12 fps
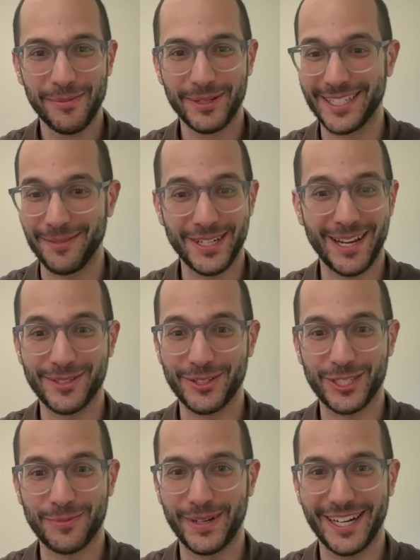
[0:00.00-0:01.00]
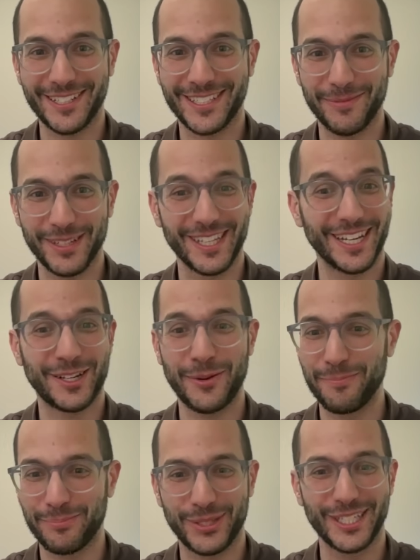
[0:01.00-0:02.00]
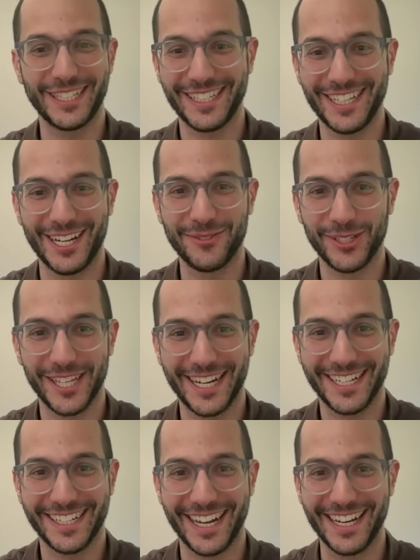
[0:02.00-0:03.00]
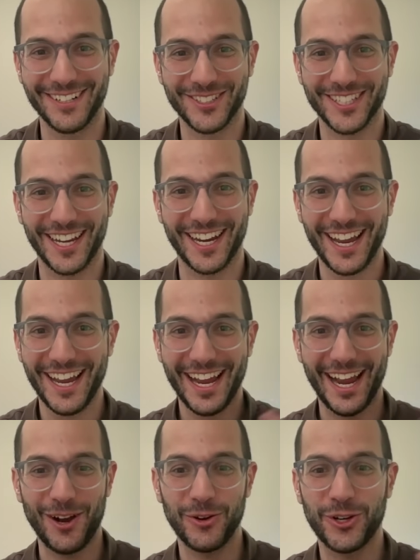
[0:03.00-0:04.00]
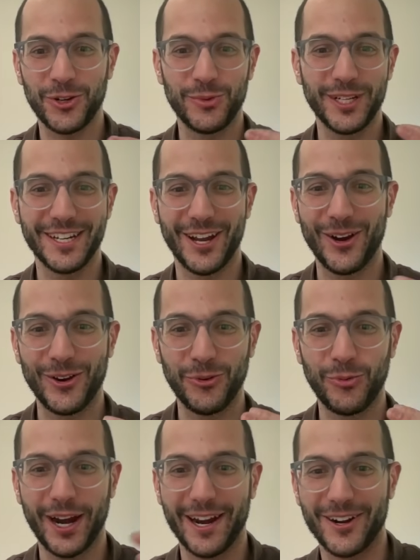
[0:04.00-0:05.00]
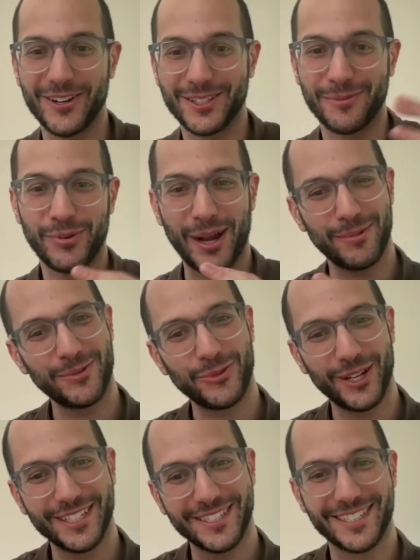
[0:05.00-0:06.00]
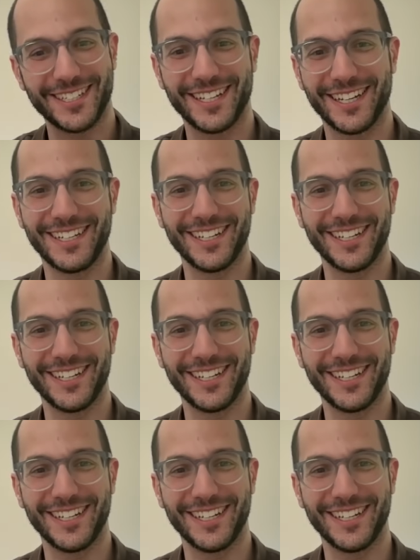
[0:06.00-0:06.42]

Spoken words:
But sometimes it'd spit out something like completely unrelated. And it was like, how could we know where the problem was?